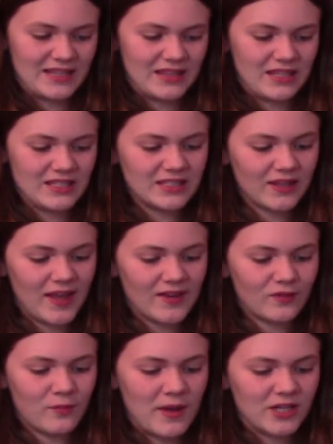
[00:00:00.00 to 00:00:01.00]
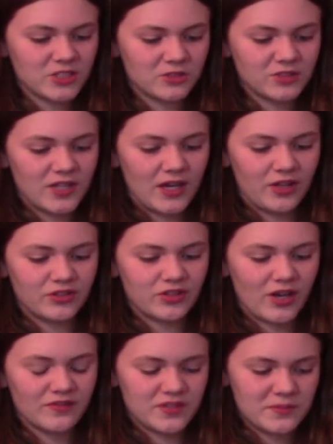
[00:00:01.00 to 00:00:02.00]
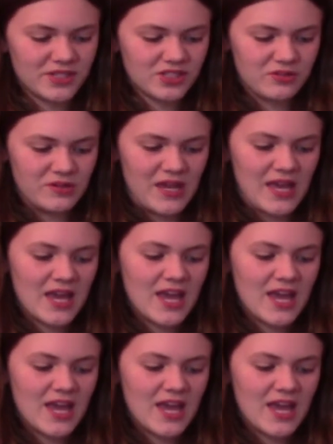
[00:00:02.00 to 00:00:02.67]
This delightful magical tale solves the mystery.